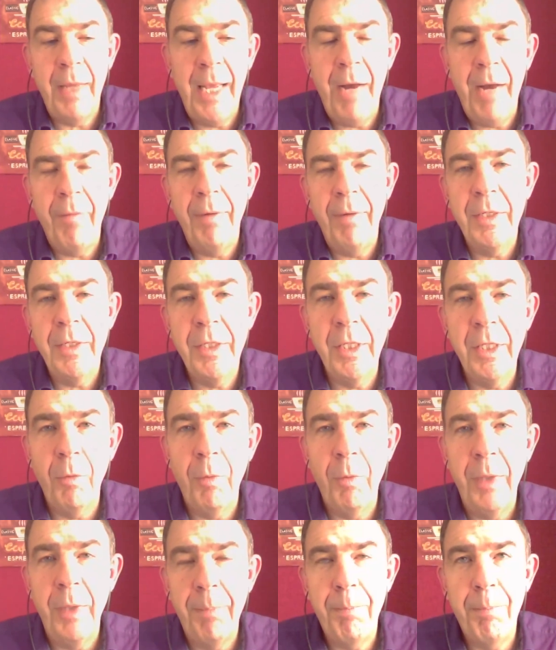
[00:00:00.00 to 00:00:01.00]
areas that
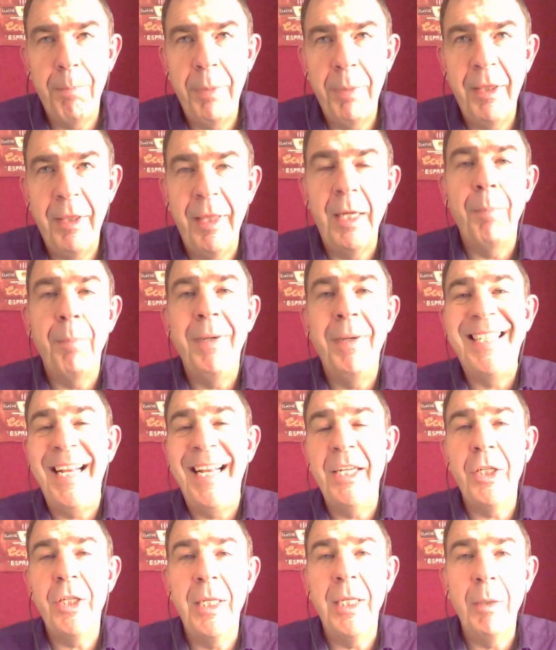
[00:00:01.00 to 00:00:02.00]
we think
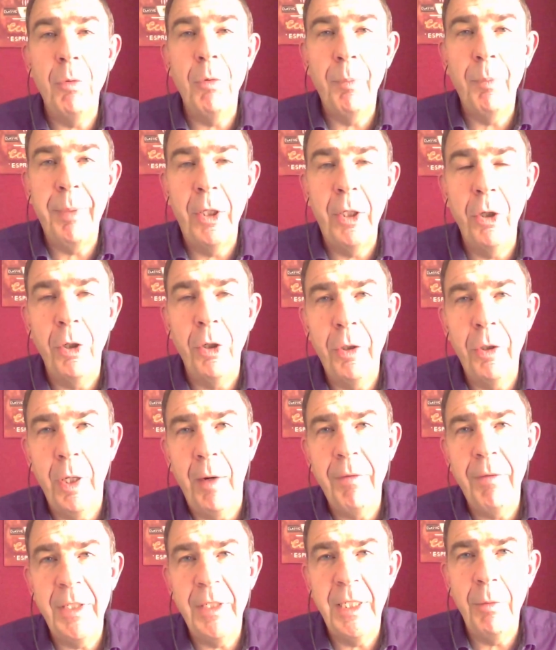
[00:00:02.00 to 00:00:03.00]
potentially would be good,
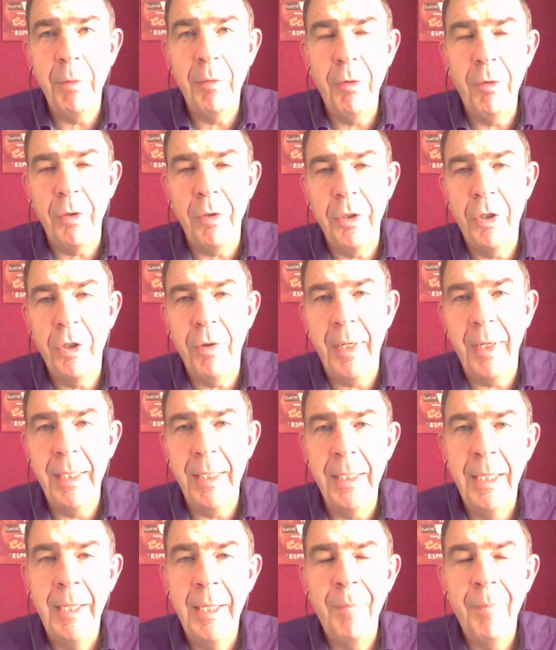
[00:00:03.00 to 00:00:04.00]
obviously we've got to try
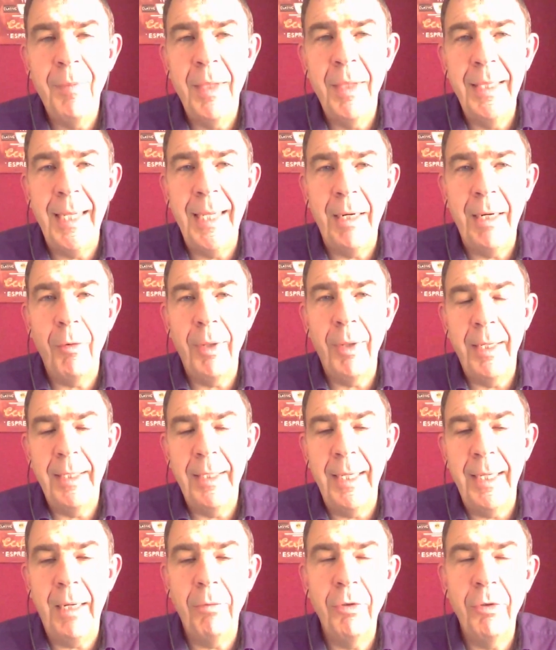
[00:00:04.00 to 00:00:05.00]
and narrow that
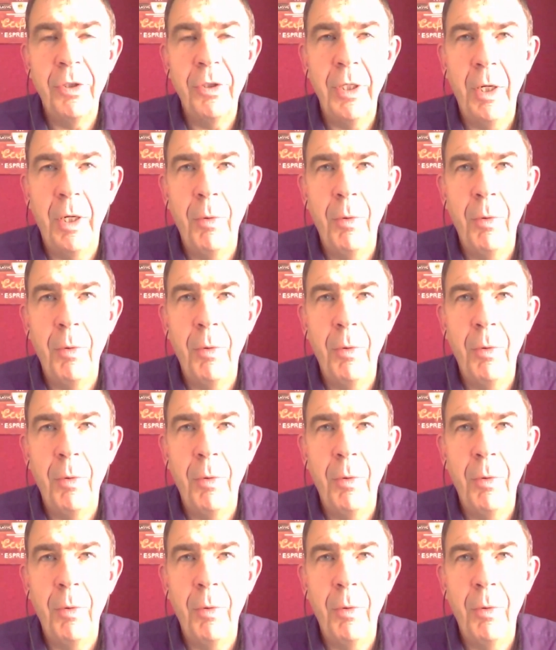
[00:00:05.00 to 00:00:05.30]
down.